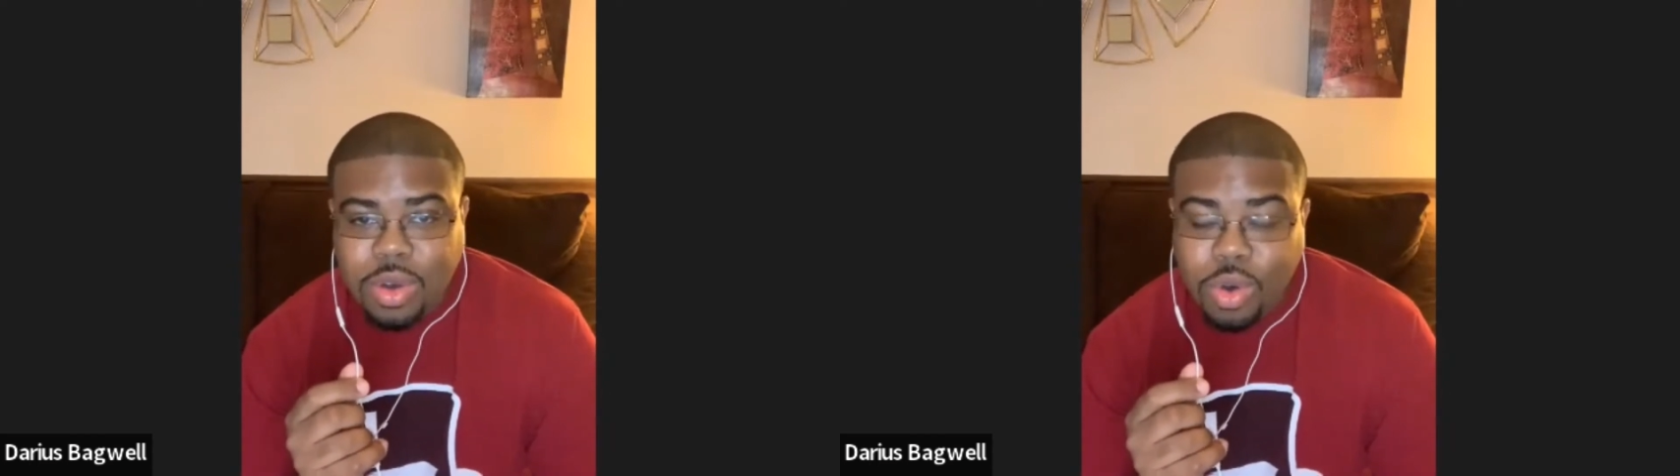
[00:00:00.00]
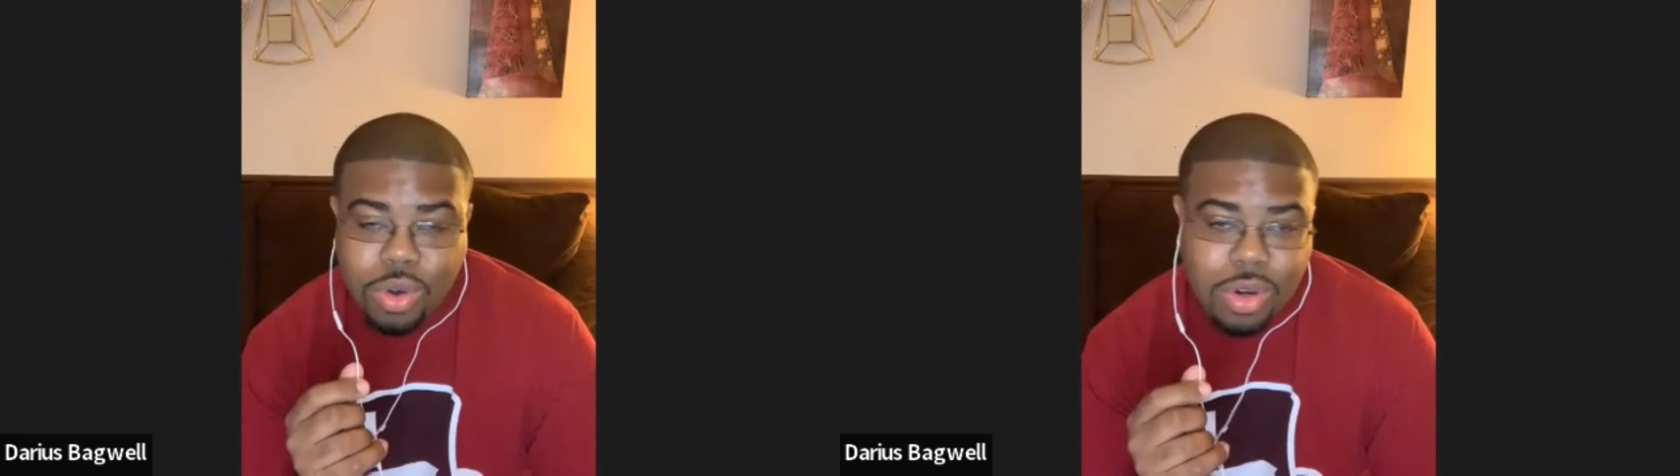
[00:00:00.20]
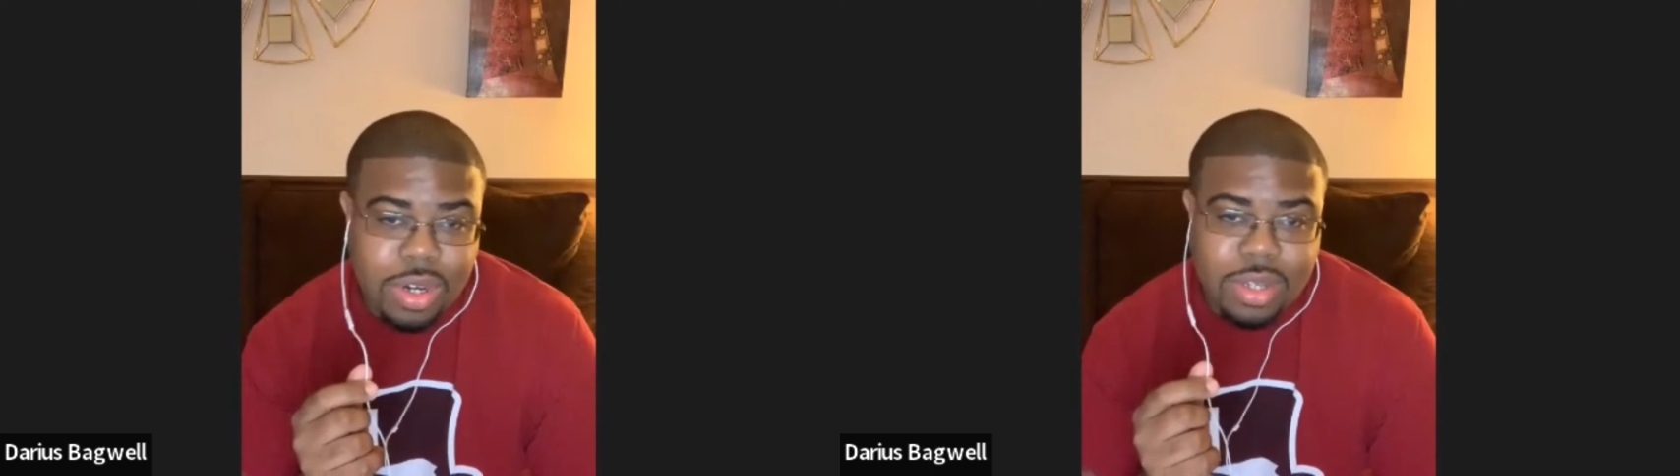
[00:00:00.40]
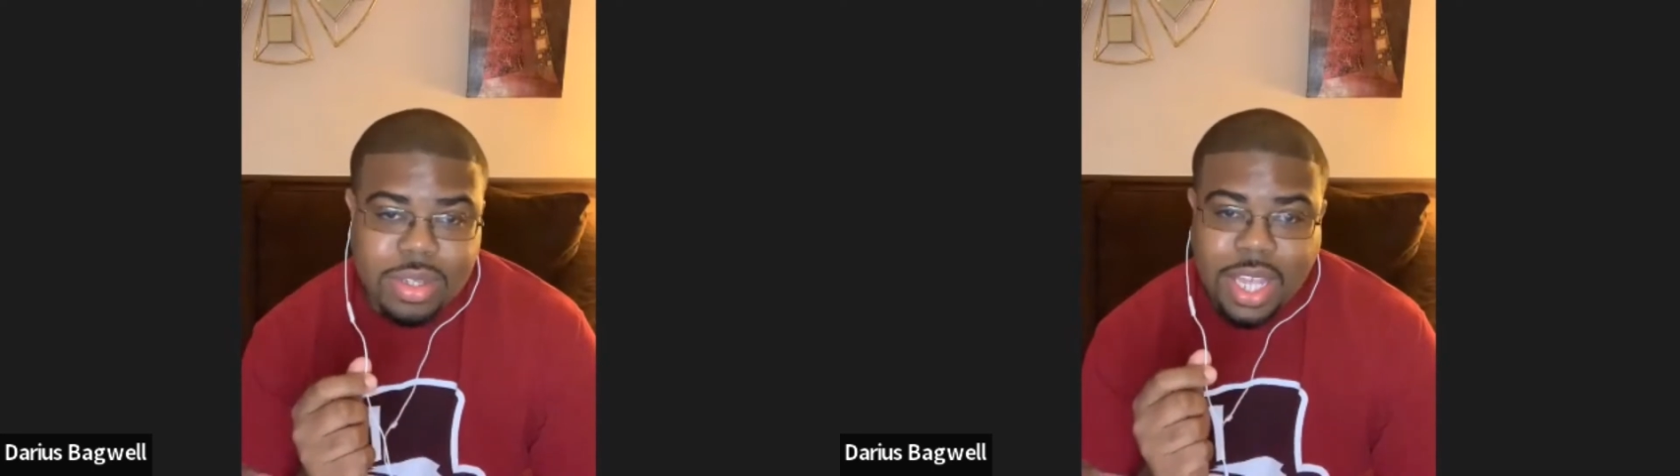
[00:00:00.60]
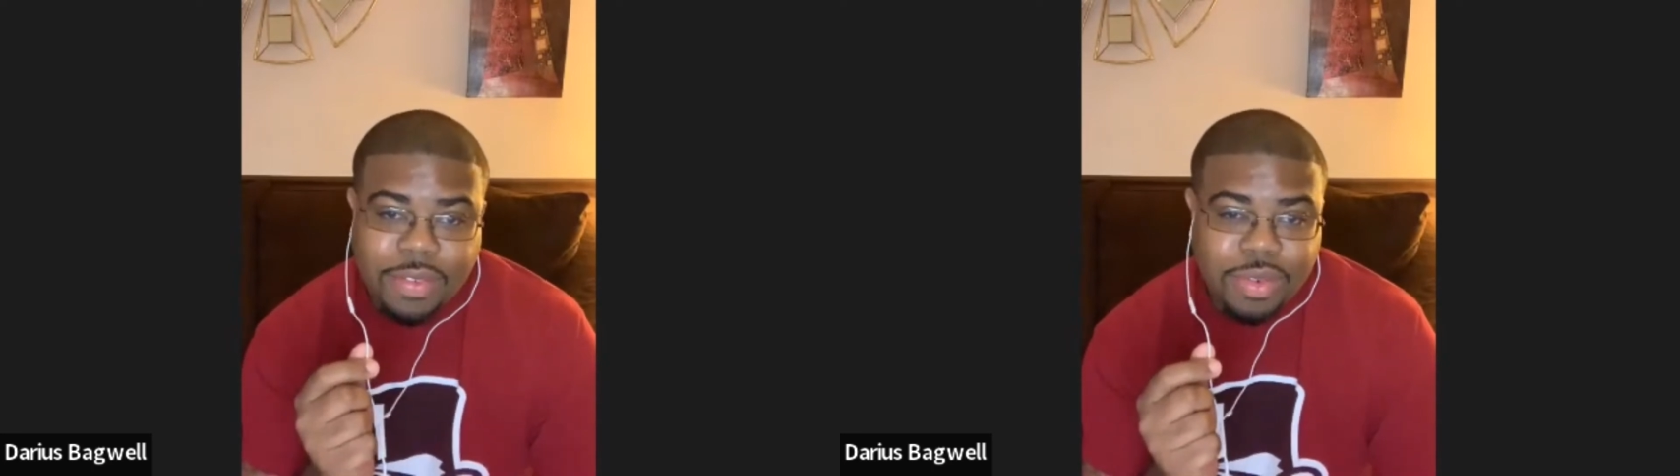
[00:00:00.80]
or
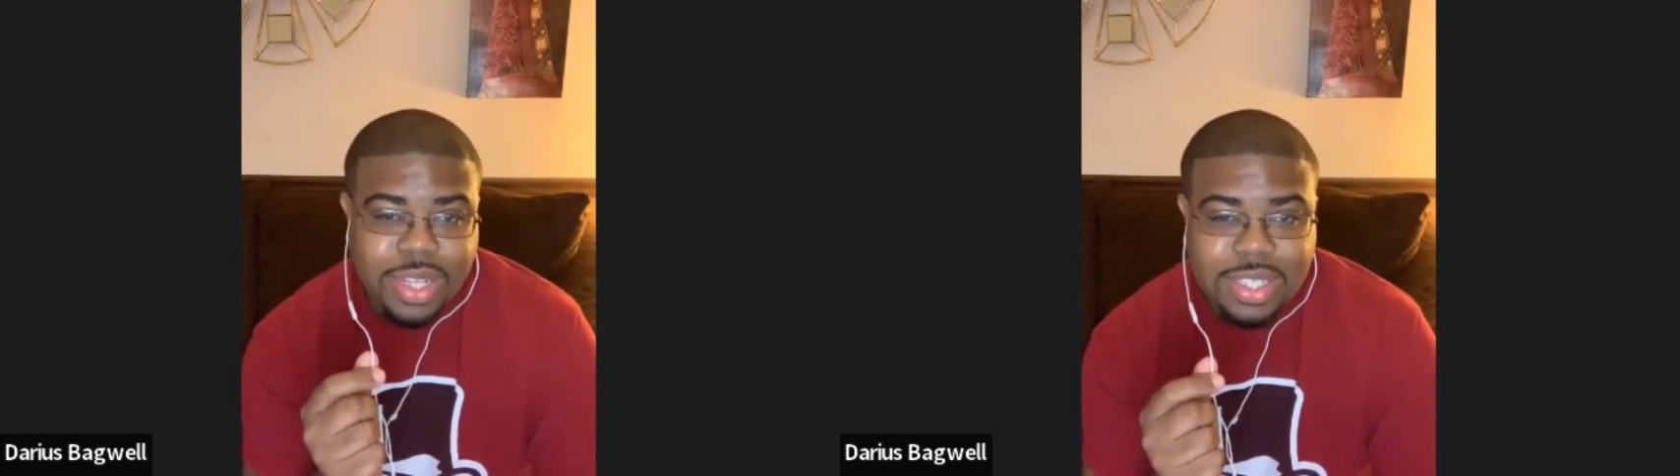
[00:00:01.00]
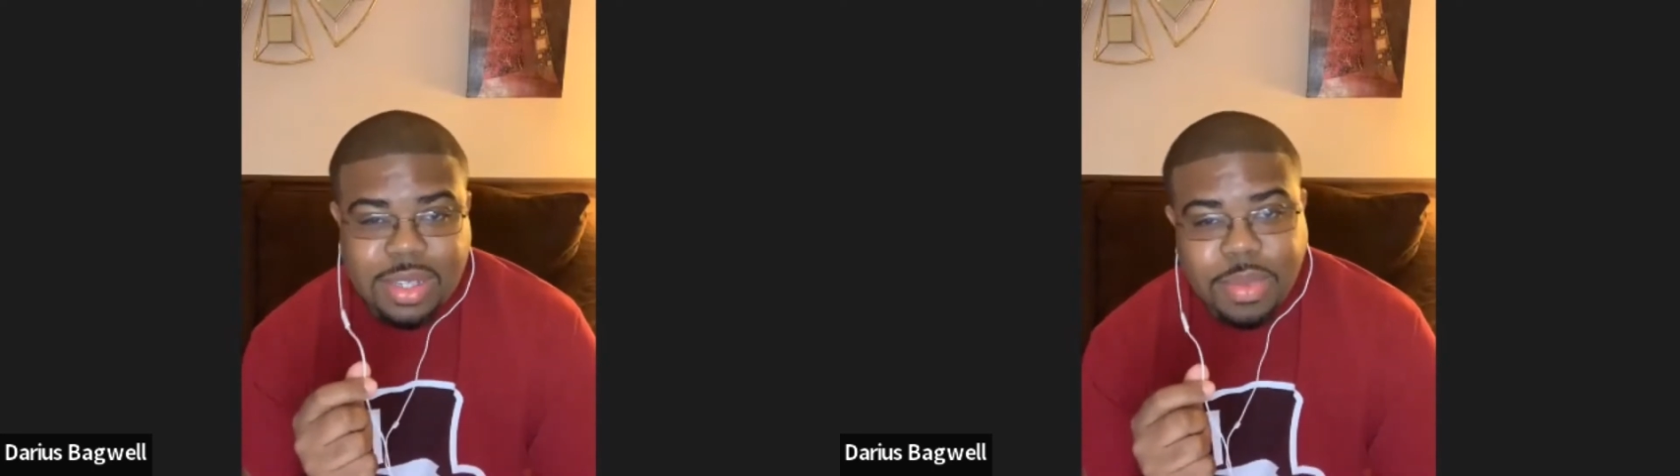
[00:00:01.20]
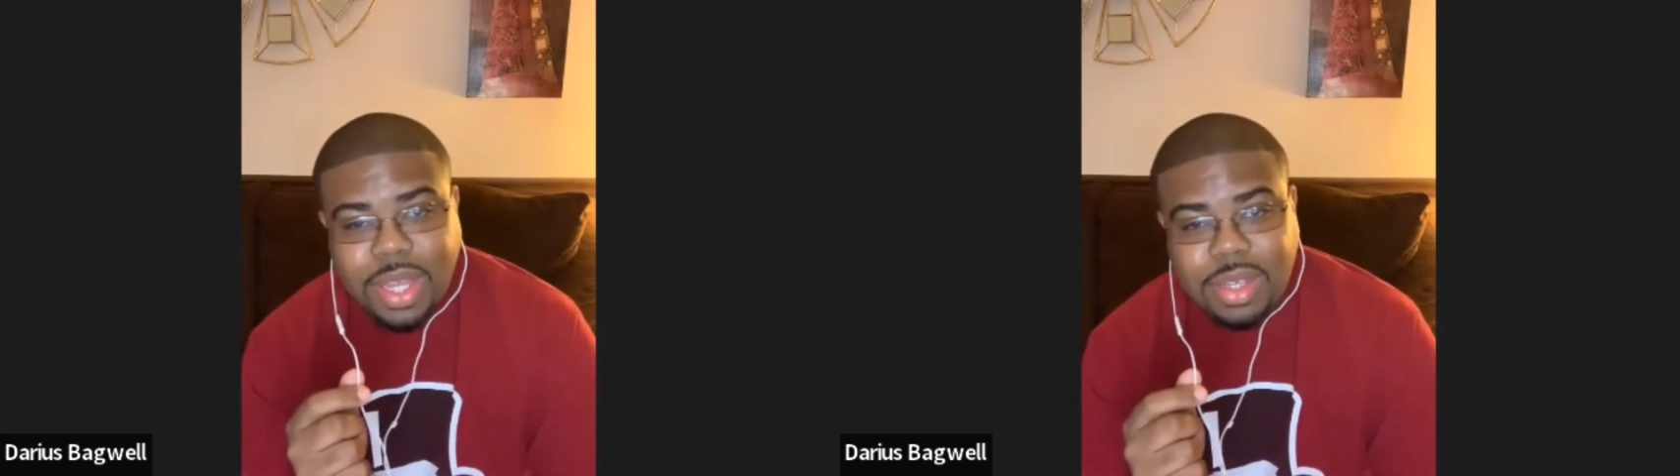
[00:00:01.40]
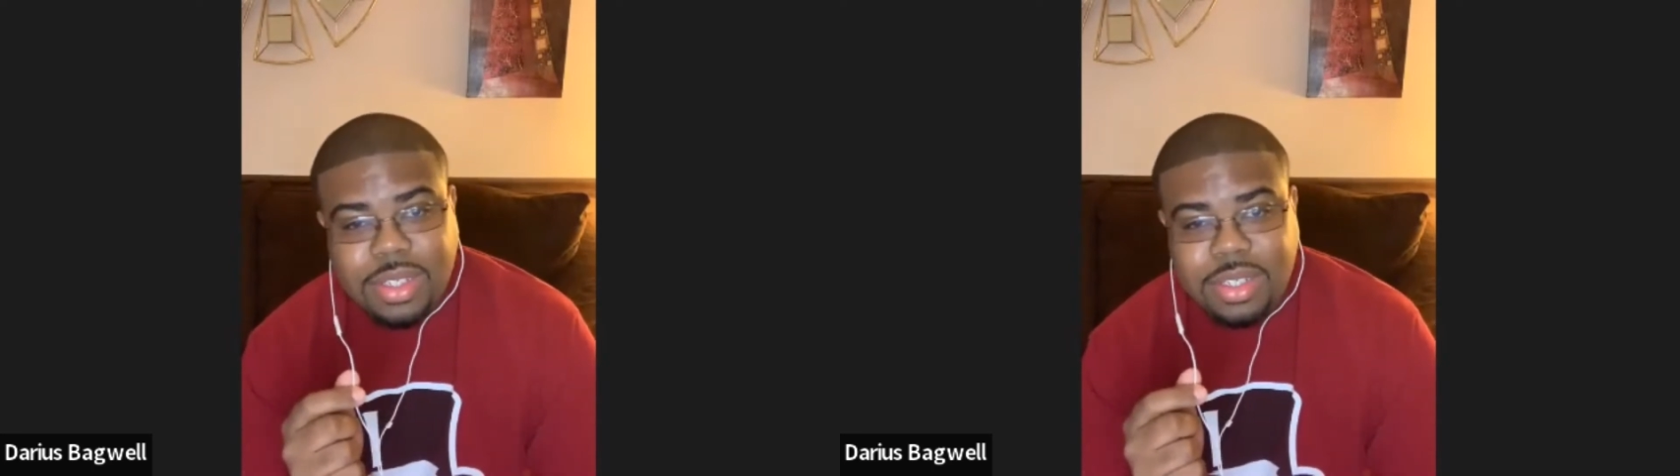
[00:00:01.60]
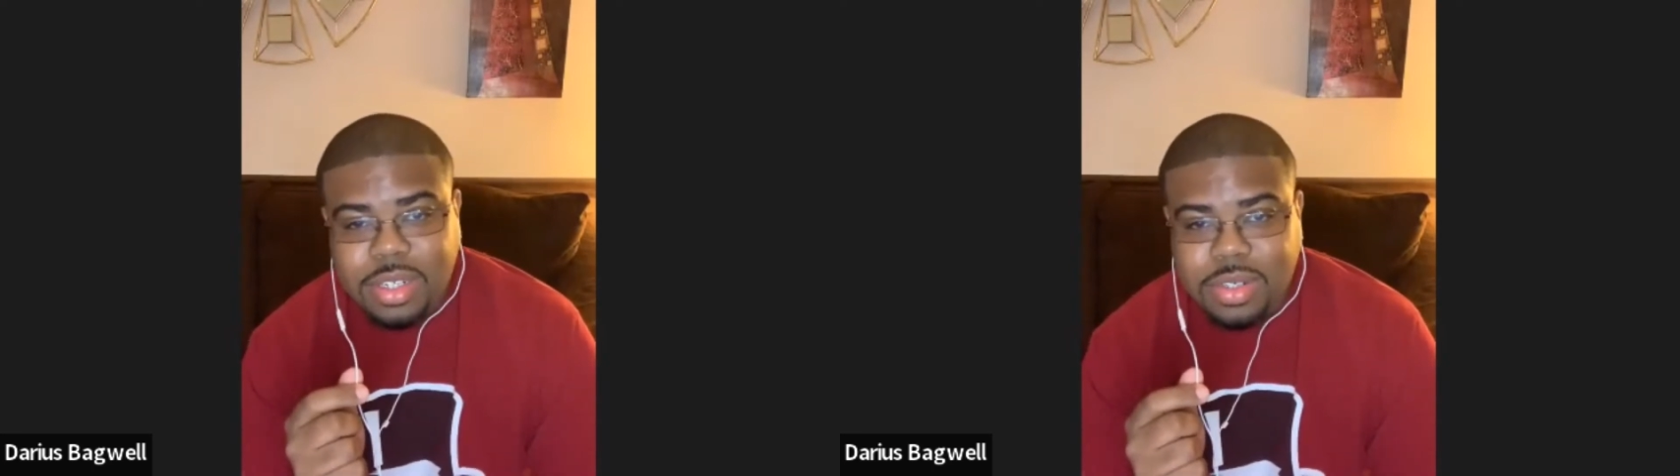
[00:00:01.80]
even raising somebody
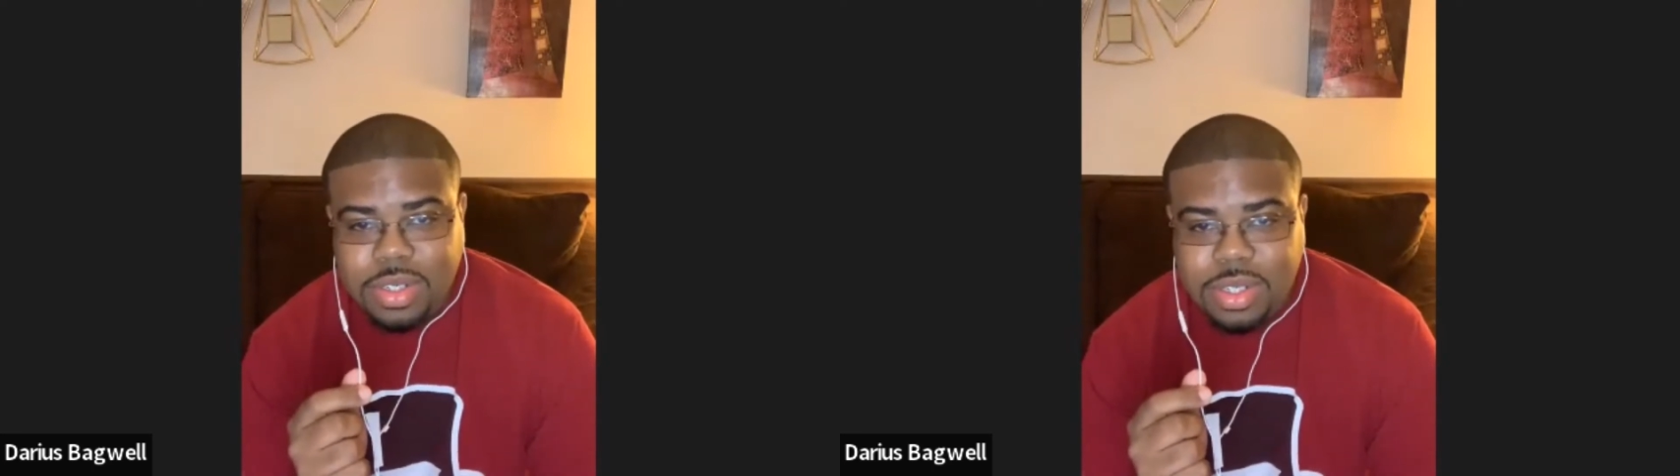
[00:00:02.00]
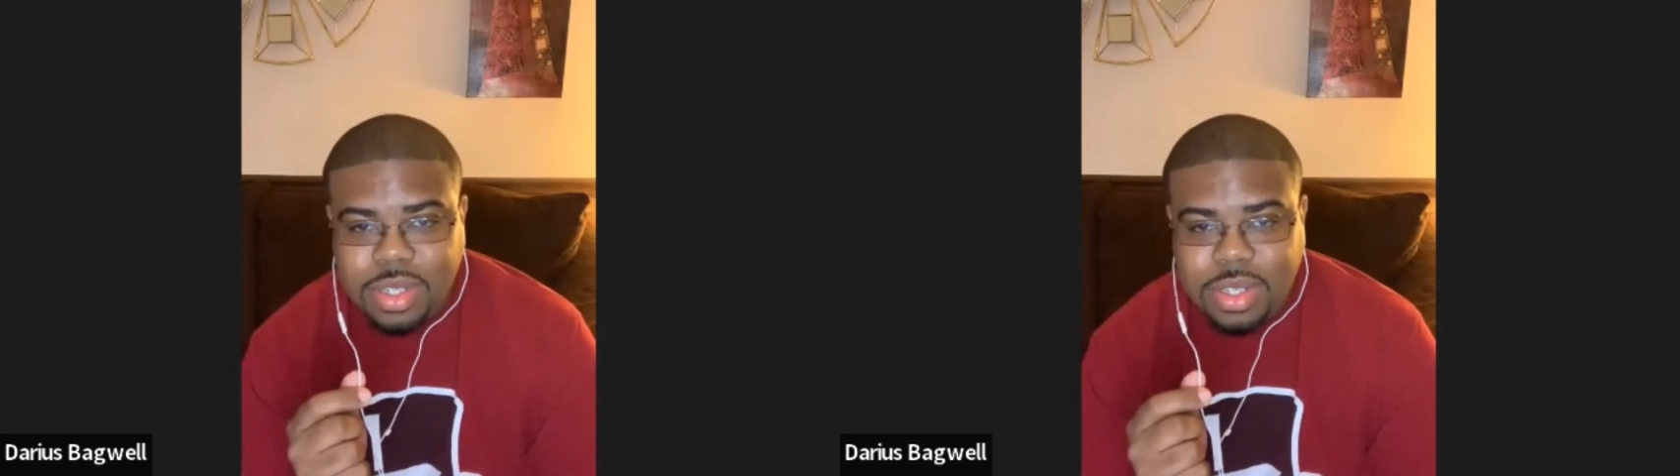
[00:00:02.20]
else's children.